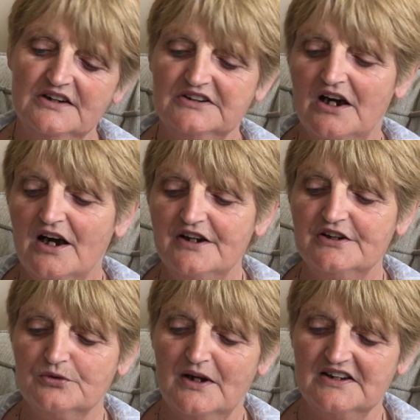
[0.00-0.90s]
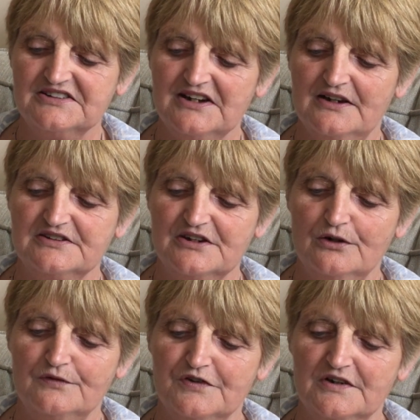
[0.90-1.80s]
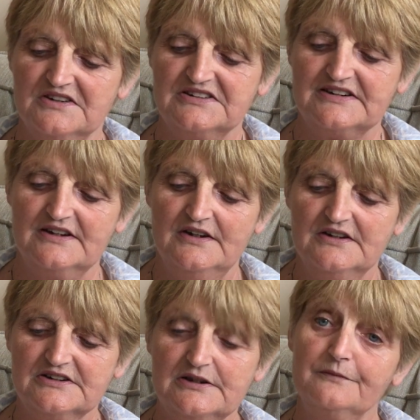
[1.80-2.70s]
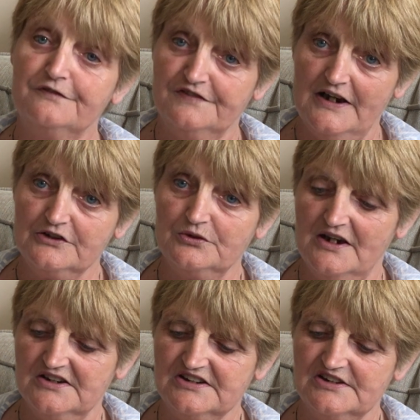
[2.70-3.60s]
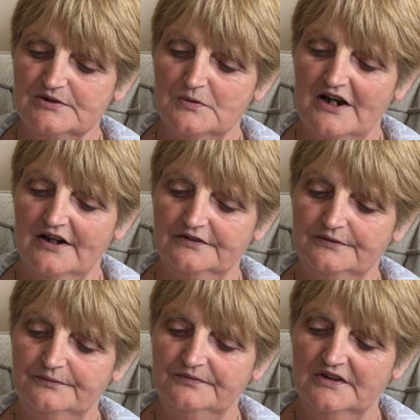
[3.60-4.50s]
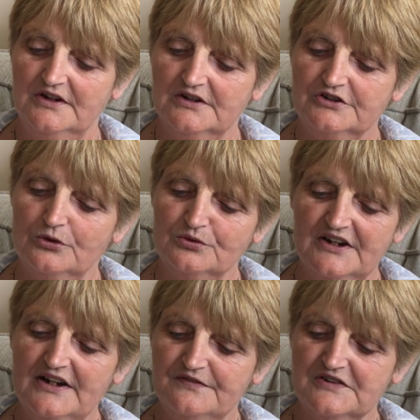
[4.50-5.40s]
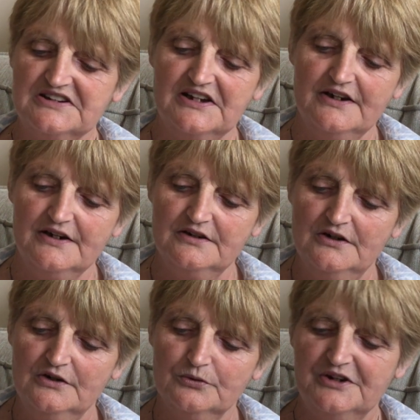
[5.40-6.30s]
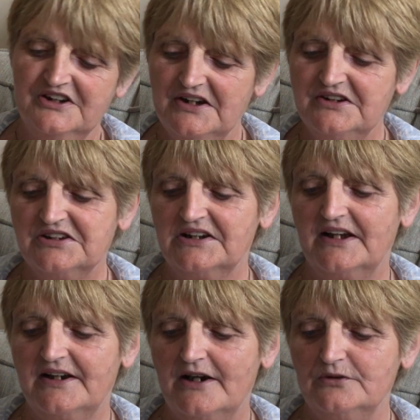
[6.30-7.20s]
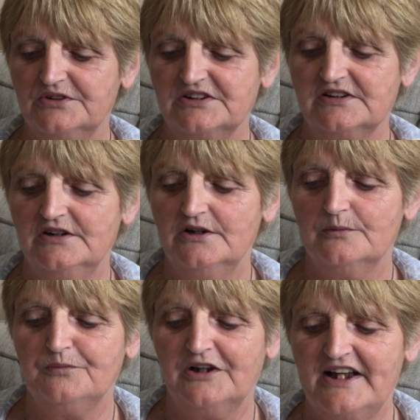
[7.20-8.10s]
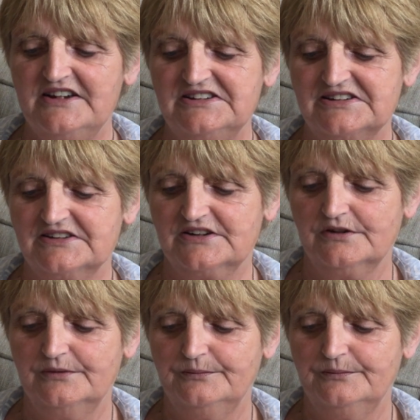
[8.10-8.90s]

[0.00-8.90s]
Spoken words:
The high grass that is over us, some flat grass as well. Don't leave us here. We need to get out, placed